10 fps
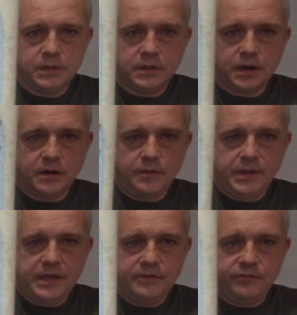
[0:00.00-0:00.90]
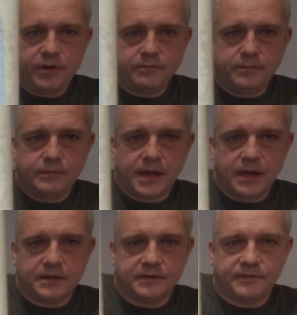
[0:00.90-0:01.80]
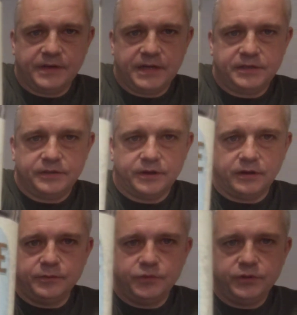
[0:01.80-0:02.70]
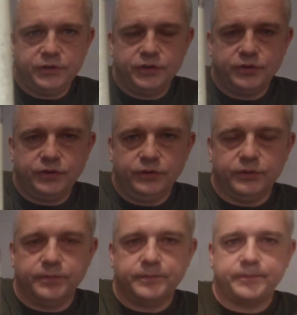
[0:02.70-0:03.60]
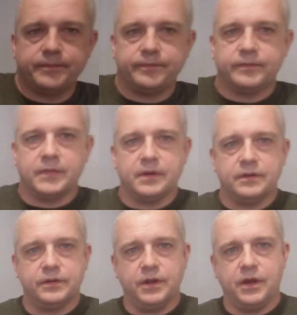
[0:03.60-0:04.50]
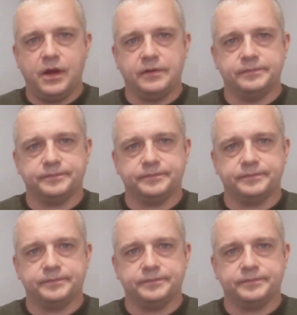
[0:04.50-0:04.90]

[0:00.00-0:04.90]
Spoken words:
Caribbean rum cask finish Tullamore d.e.w. Now,